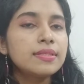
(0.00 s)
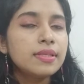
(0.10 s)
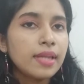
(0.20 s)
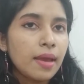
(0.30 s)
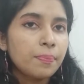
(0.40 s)

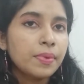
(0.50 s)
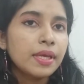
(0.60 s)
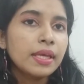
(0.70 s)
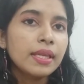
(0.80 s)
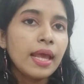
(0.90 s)
the
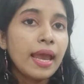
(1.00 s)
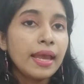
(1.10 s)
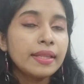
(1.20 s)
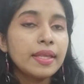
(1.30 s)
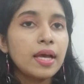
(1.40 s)
napkin
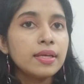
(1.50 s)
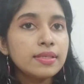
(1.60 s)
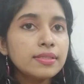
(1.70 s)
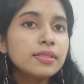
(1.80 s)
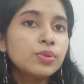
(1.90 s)
and they
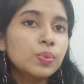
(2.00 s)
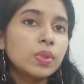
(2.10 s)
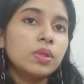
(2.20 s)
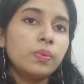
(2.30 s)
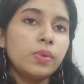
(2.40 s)
are easy to
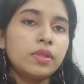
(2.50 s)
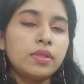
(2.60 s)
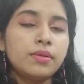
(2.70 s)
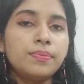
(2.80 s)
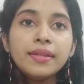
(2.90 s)
work with.
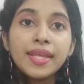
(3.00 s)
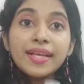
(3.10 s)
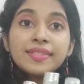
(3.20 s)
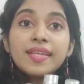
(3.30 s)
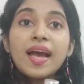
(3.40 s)

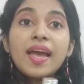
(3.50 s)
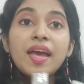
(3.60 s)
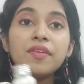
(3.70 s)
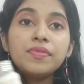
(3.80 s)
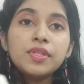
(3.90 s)
Next,
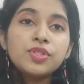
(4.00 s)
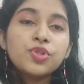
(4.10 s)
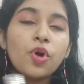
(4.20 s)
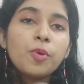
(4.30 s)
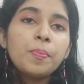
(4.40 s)
I have these
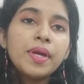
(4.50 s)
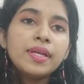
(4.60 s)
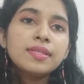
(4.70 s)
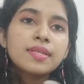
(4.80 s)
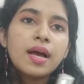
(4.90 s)
chalk
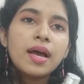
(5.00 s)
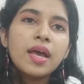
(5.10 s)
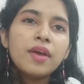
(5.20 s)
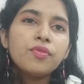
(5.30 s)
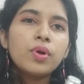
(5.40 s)
paints. I
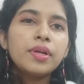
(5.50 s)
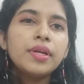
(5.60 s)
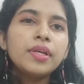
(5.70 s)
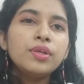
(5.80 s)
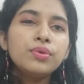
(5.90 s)
have
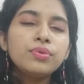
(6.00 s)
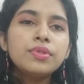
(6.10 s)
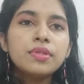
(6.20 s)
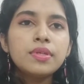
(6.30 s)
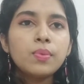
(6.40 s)
already used
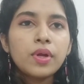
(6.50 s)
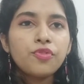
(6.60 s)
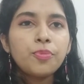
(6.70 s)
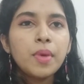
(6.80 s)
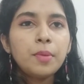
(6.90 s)
this in
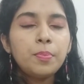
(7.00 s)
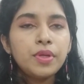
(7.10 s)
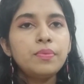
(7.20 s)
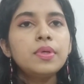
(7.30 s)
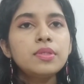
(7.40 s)
one of my
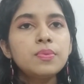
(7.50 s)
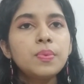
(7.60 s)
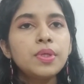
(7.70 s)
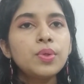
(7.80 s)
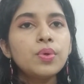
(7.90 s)
previous
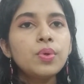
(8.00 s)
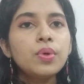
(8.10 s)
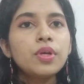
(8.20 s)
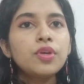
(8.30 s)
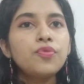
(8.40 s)

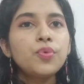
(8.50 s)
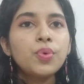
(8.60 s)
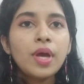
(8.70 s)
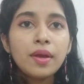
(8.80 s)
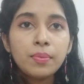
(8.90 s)
videos. If you
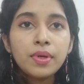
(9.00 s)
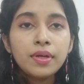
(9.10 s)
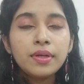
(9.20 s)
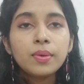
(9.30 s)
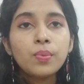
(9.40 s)

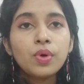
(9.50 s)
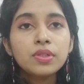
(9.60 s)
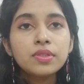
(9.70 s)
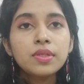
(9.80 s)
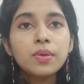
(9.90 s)
haven't
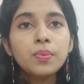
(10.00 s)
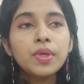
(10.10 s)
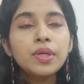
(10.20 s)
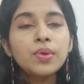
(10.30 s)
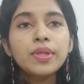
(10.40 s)
watched the
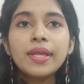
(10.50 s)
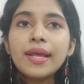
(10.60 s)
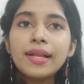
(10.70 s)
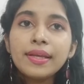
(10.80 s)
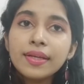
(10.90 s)
video, then
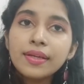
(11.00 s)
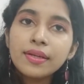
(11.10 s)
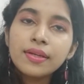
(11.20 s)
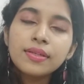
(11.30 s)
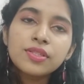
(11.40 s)
I link it
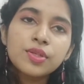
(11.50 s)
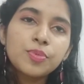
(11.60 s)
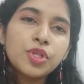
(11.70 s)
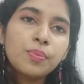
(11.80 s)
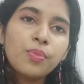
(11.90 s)
in the
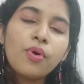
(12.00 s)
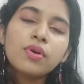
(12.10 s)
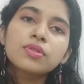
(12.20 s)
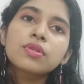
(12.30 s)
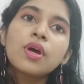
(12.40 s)
description
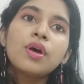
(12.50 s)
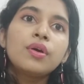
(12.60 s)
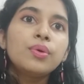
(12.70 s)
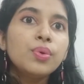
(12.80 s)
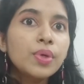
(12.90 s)
box.
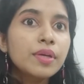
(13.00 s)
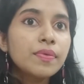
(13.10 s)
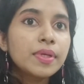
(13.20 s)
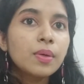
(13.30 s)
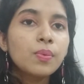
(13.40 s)
Do
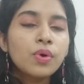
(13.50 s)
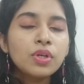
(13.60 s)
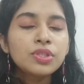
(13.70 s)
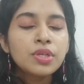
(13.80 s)
give it a watch.